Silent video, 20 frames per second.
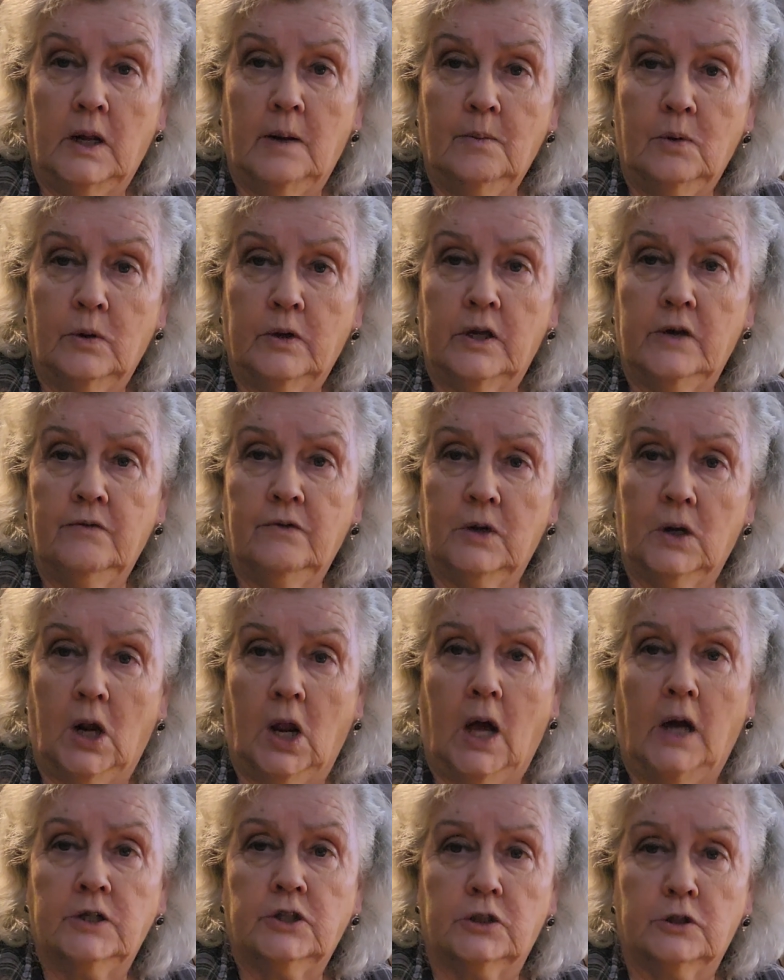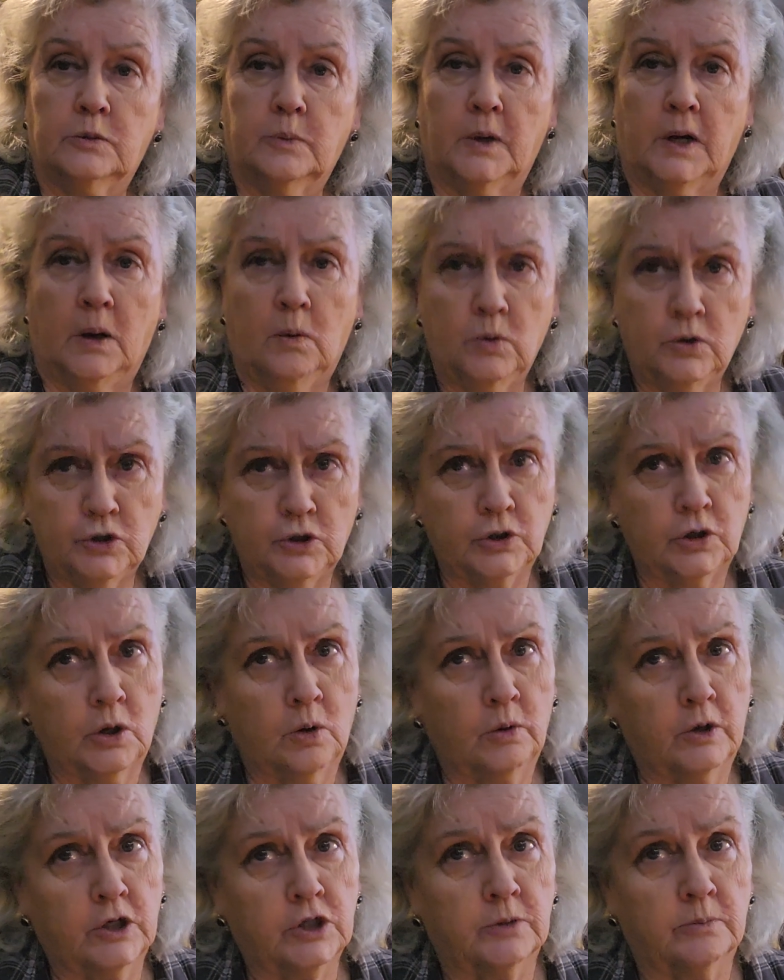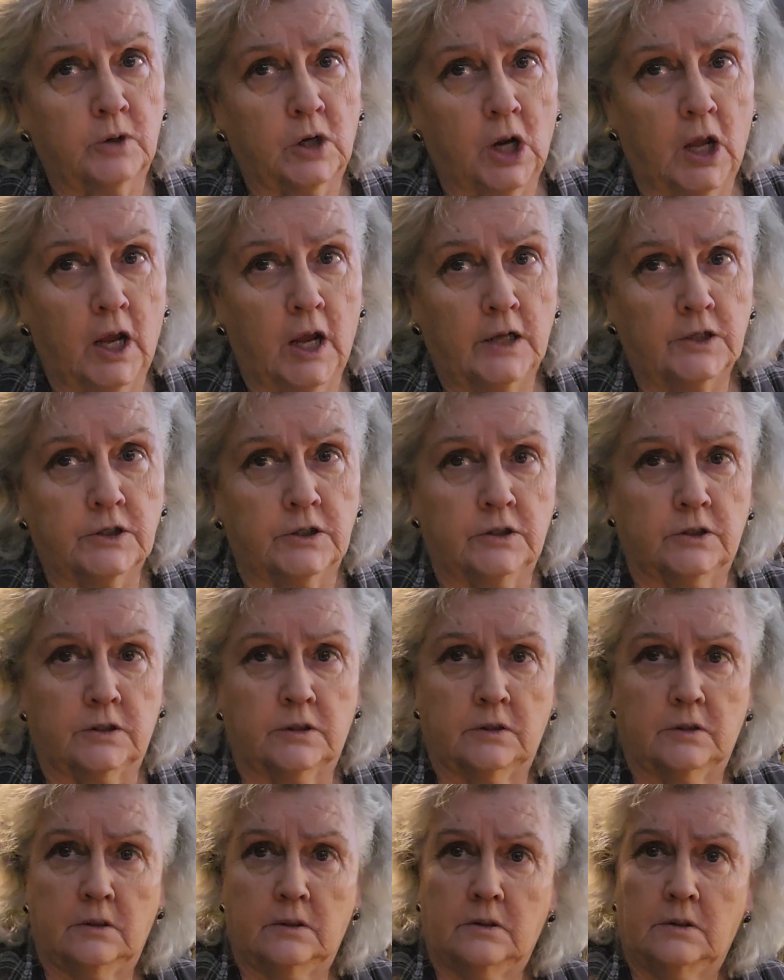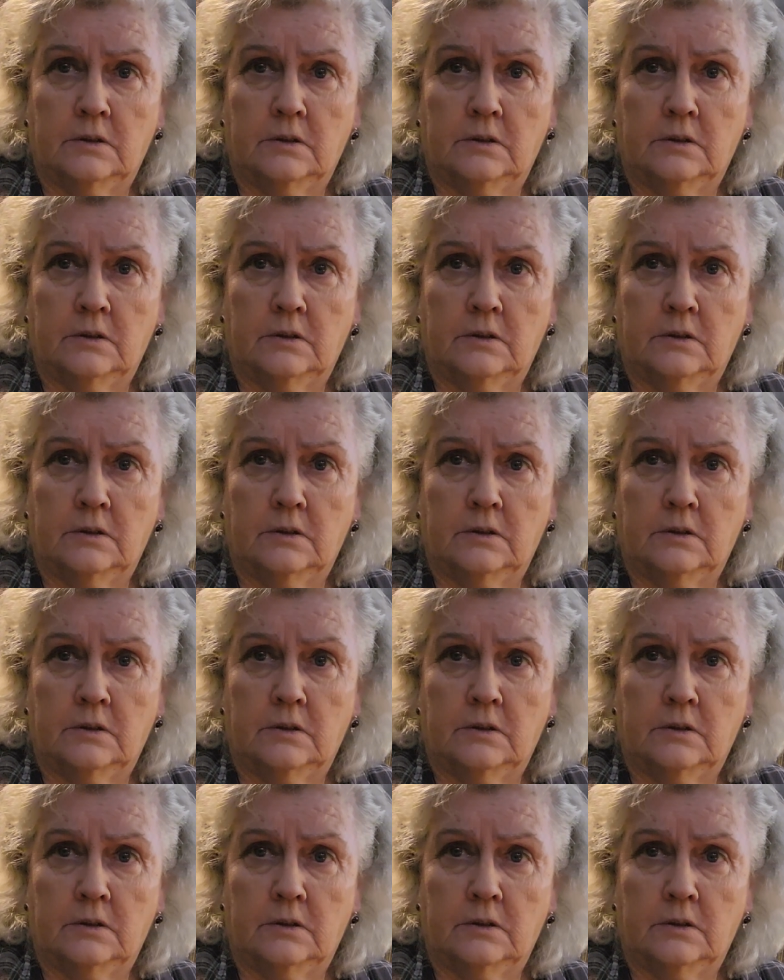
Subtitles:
I'm going to give you a license, but I want you to go get some glasses.